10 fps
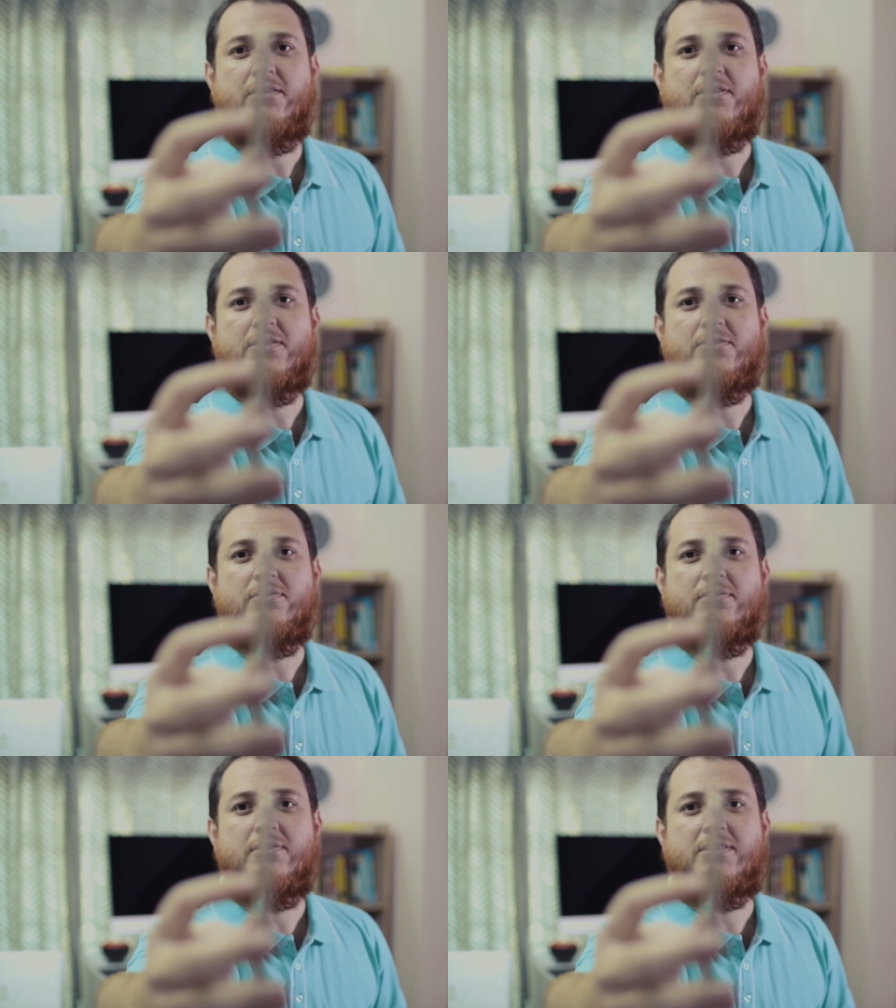Okay,
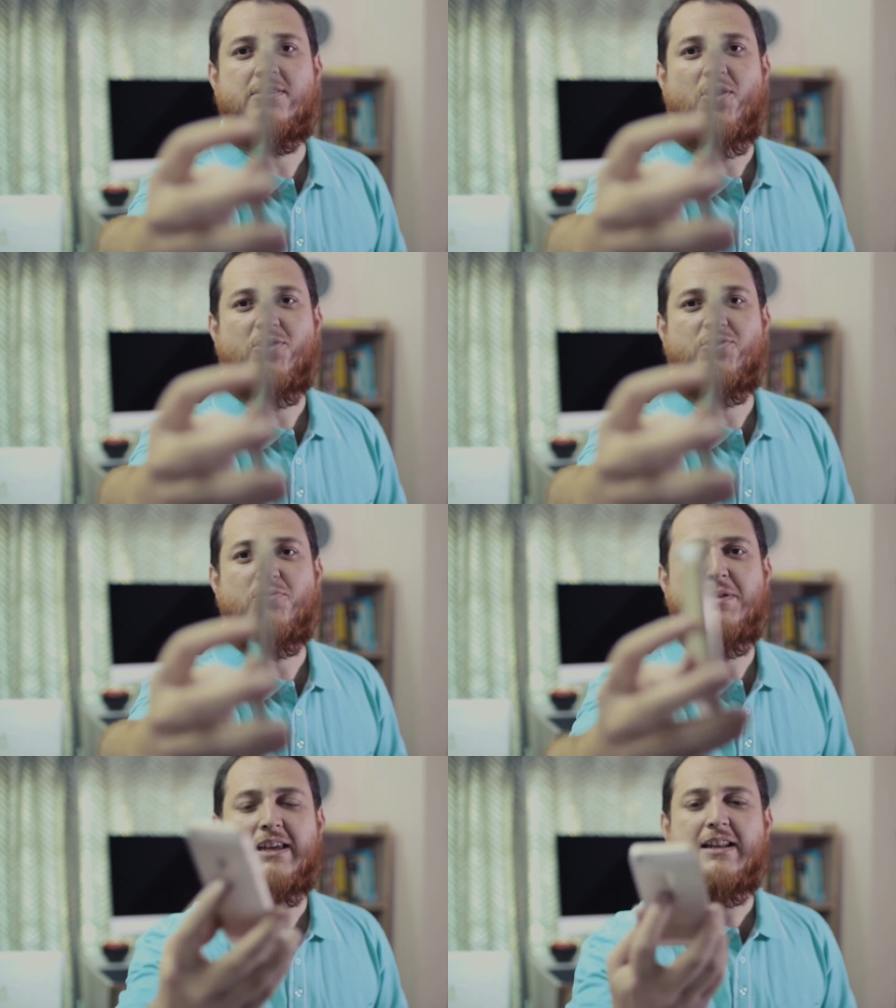so it's not
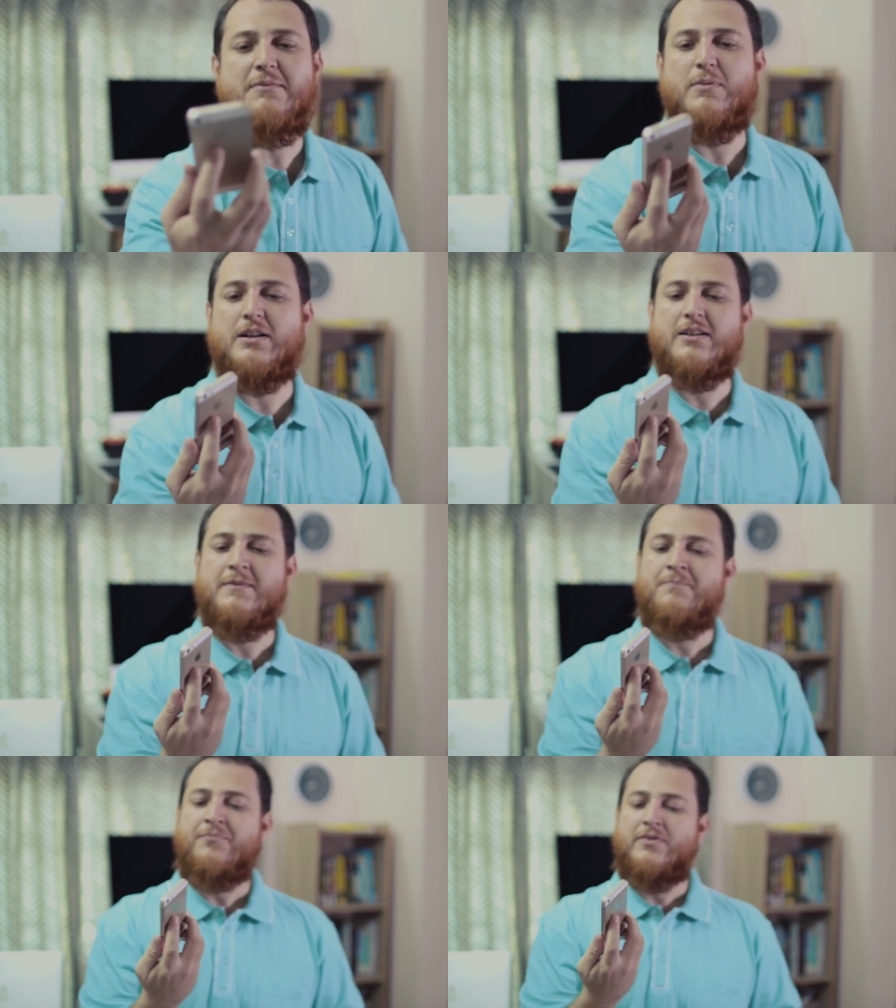zooming in, but
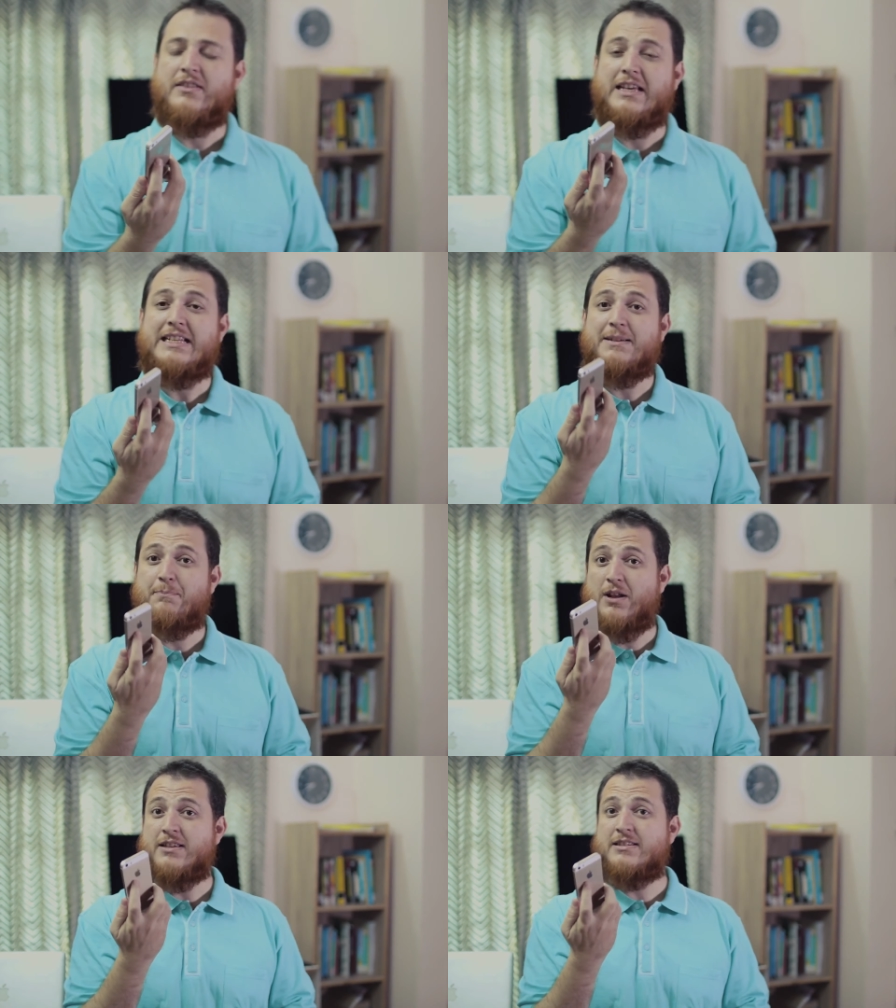there is a
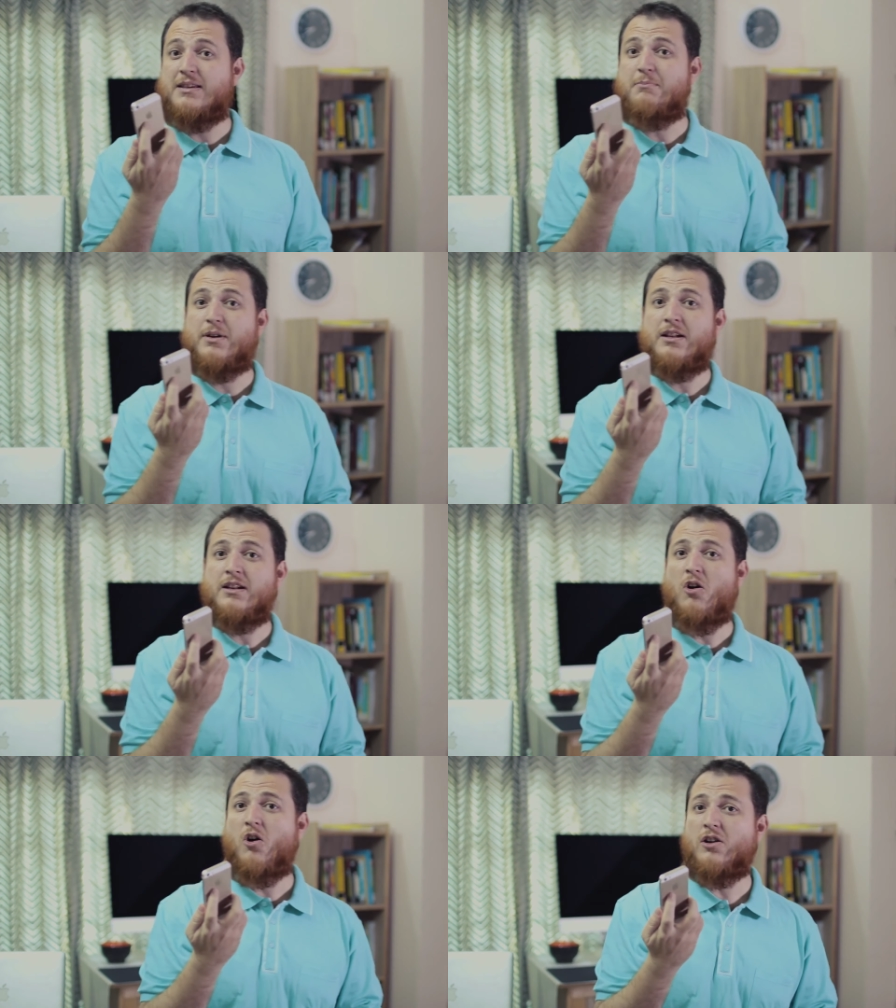plus
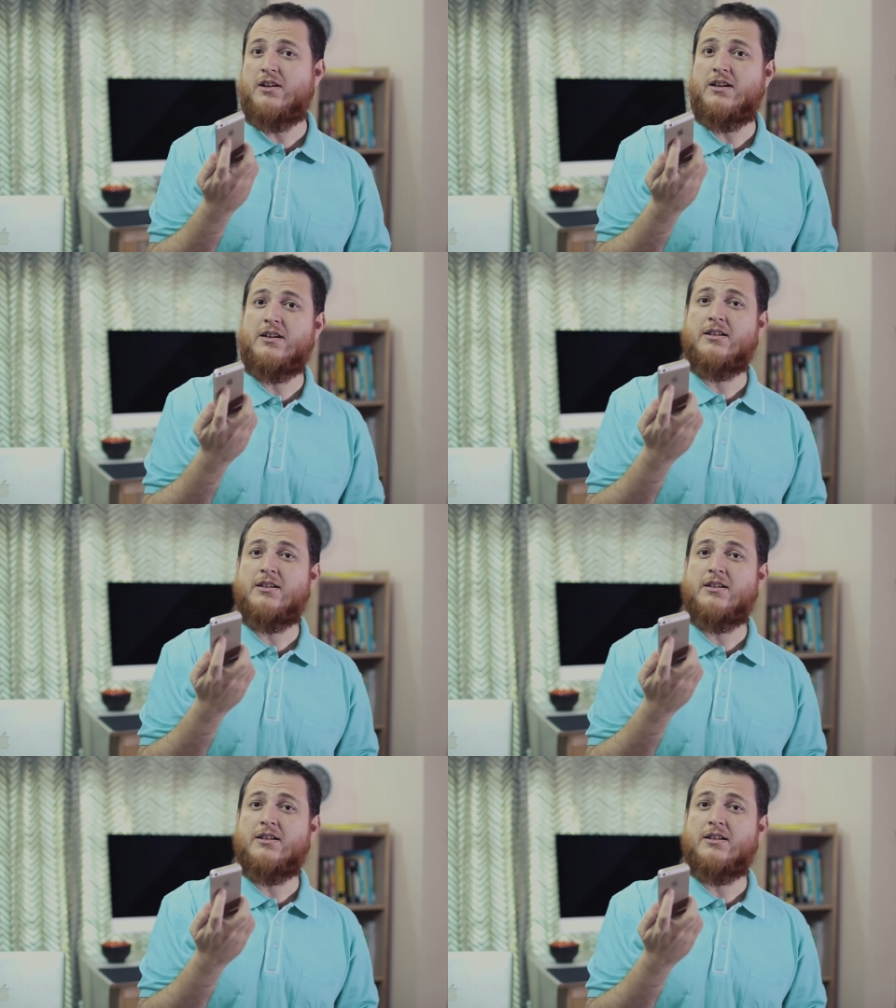symbol on